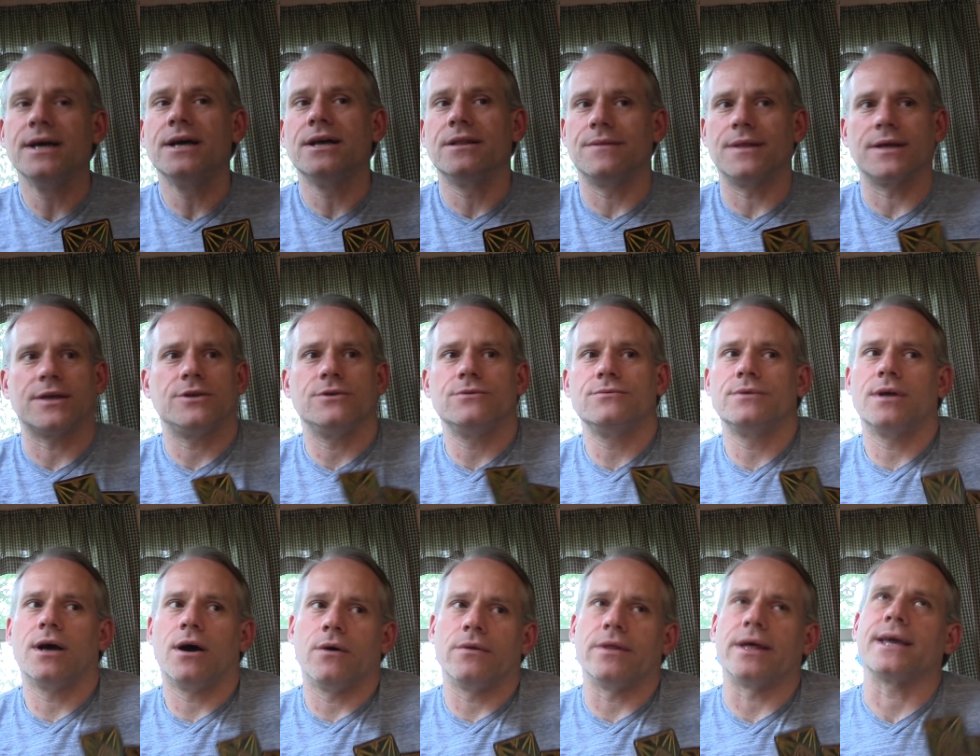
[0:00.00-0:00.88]
like you
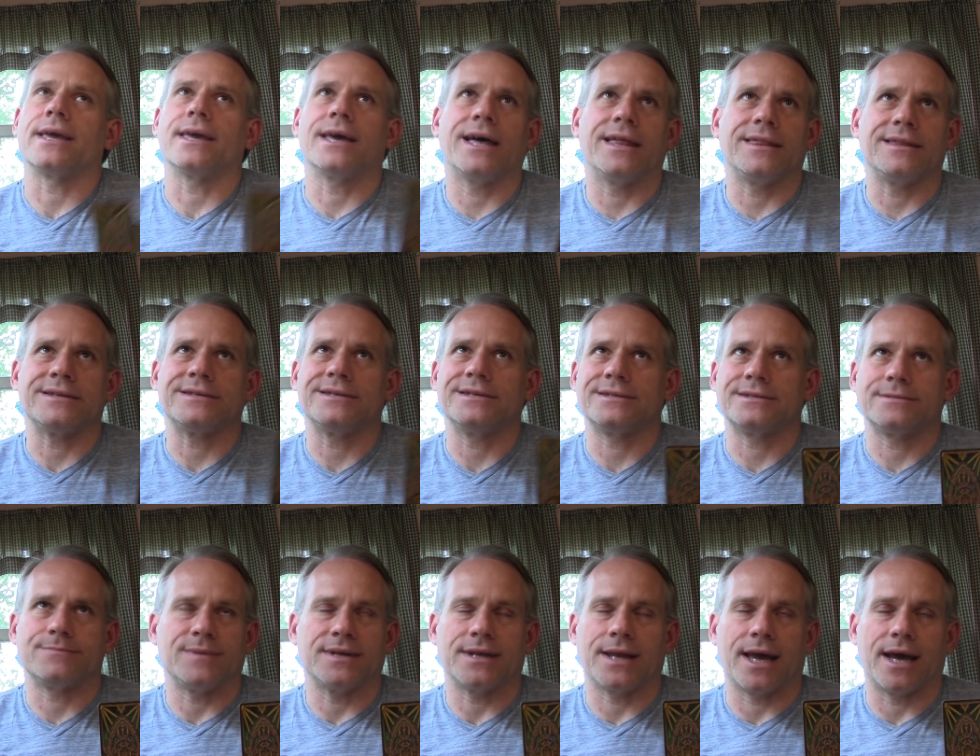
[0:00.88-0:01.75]
know like yeah this has
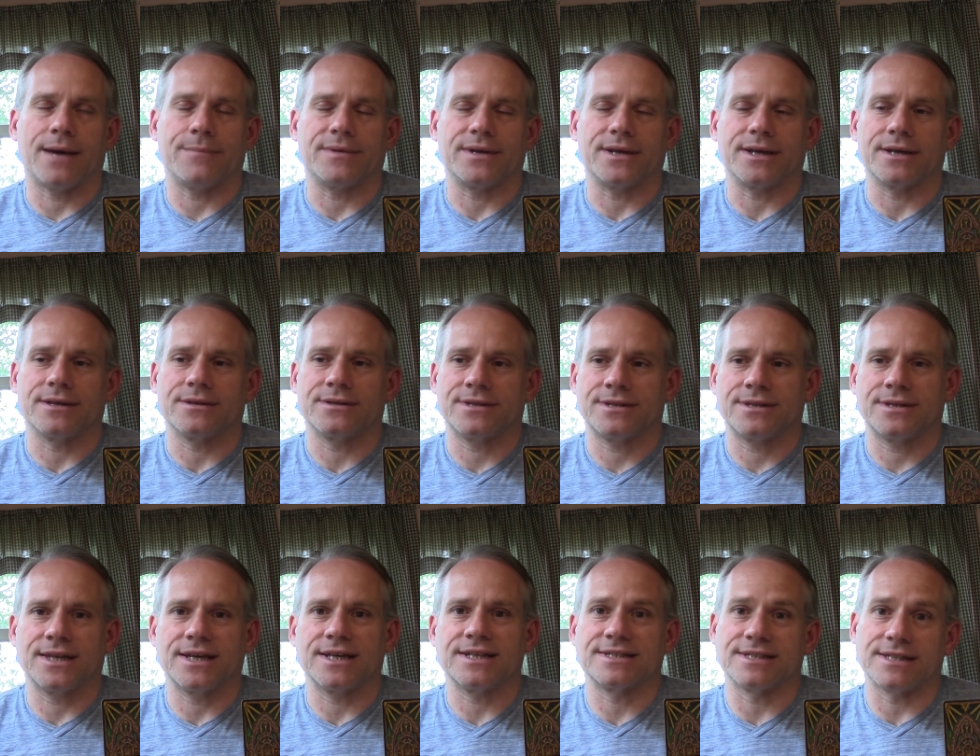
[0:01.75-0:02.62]
been happening
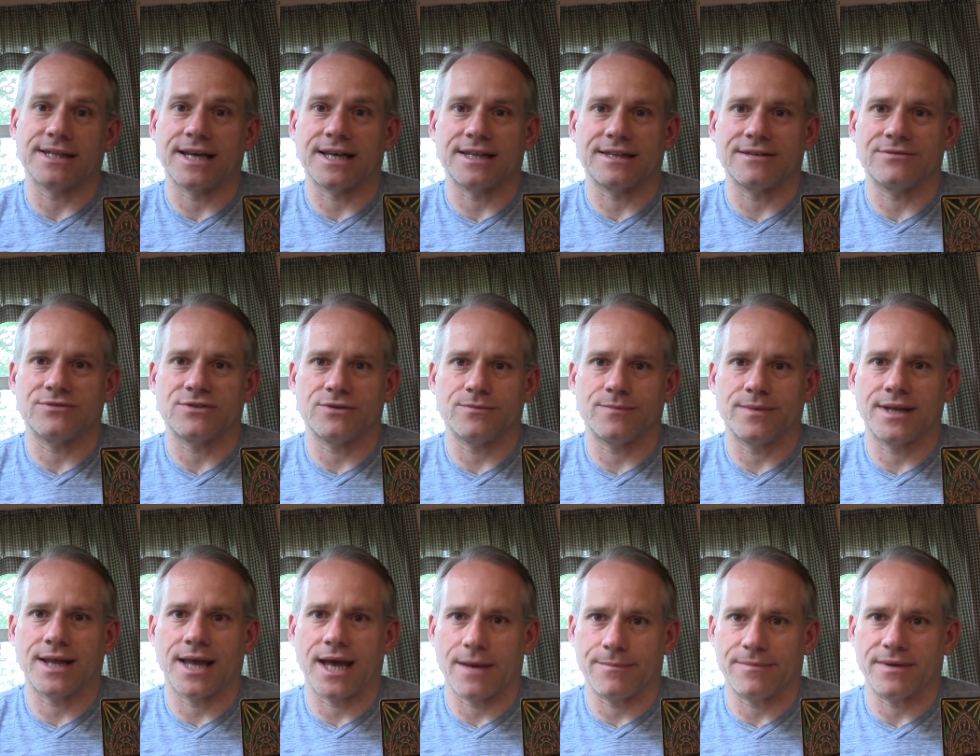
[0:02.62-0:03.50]
things like this have
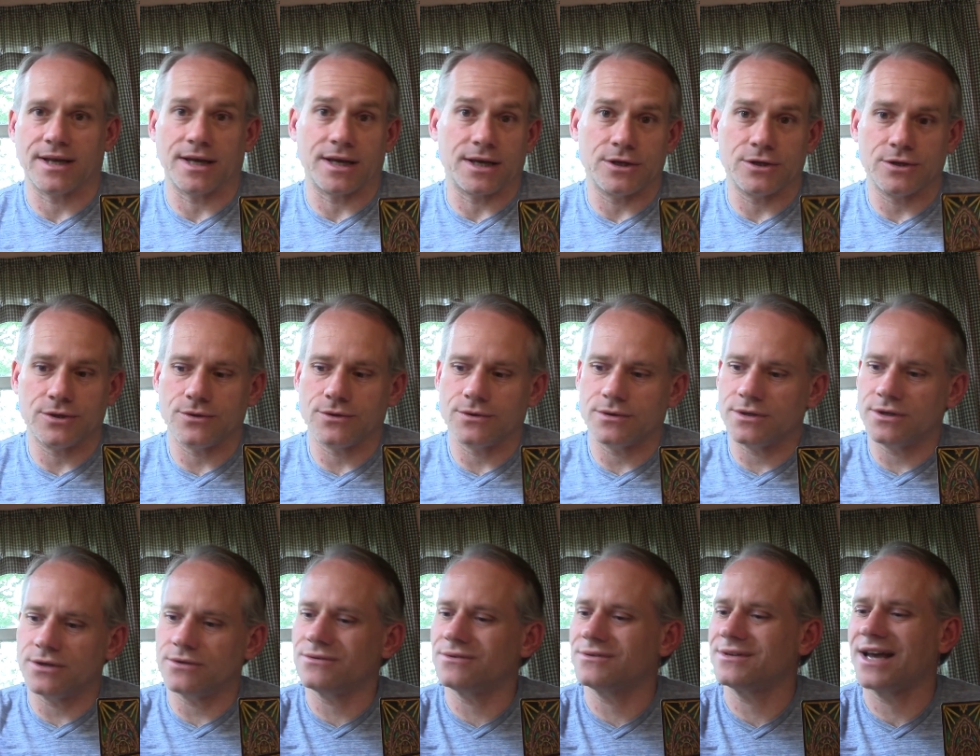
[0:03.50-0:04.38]
been happening and you you're